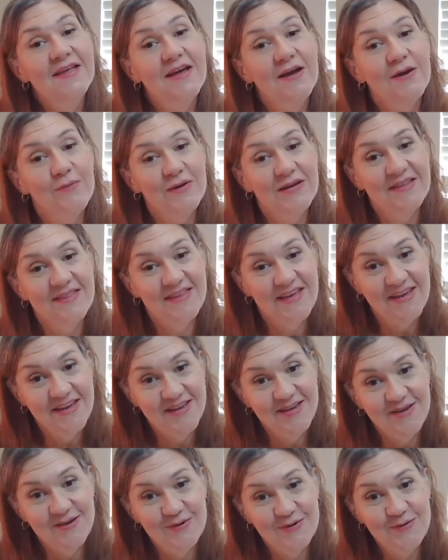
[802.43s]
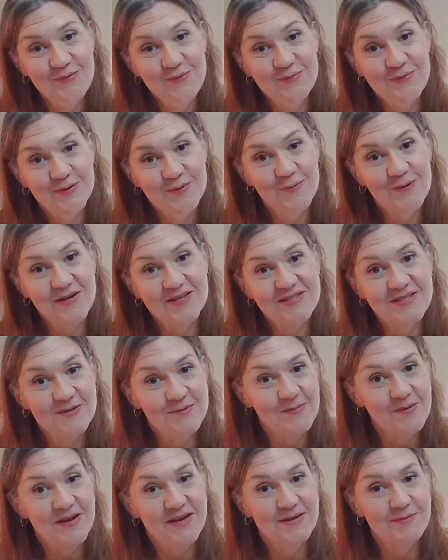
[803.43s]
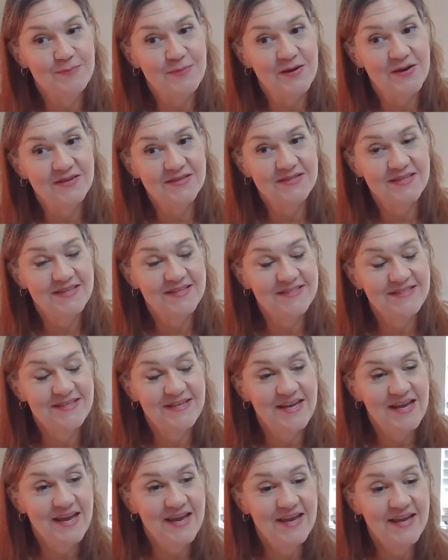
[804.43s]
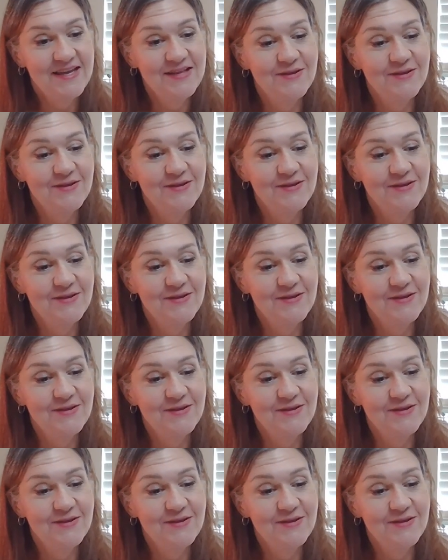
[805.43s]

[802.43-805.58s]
I want to thank you for watching my unboxing today.